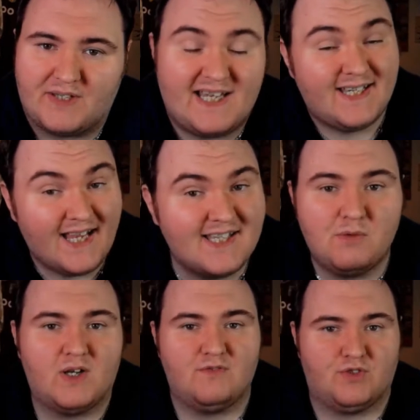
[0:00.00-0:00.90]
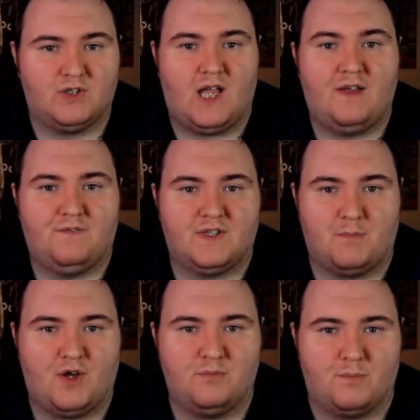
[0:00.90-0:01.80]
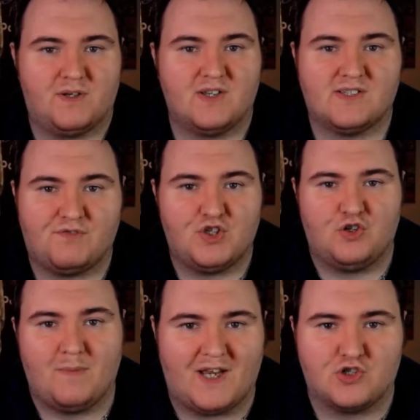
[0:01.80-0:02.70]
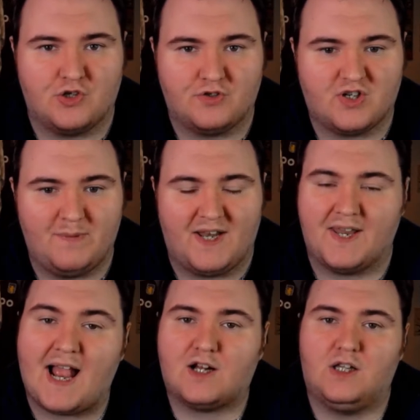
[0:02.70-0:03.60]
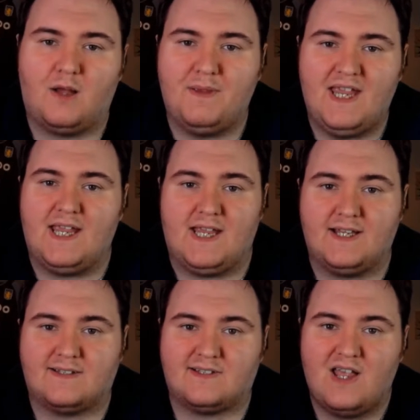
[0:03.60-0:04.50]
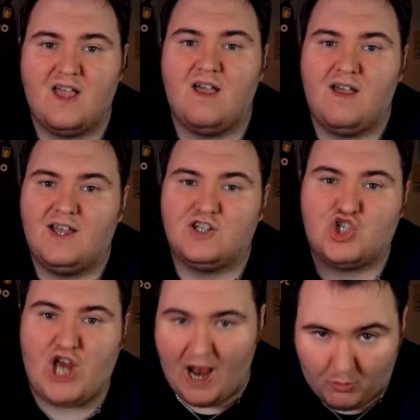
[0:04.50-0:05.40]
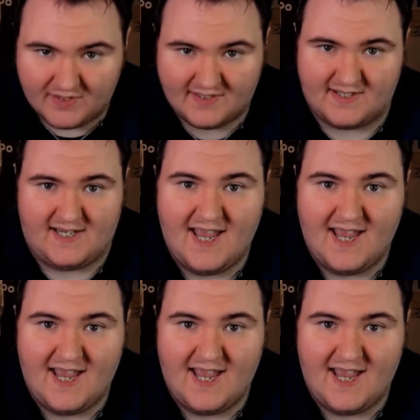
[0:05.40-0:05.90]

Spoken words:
and it's getting one in real life at the moment because of a new manager who's come in, and that club is Chelsea.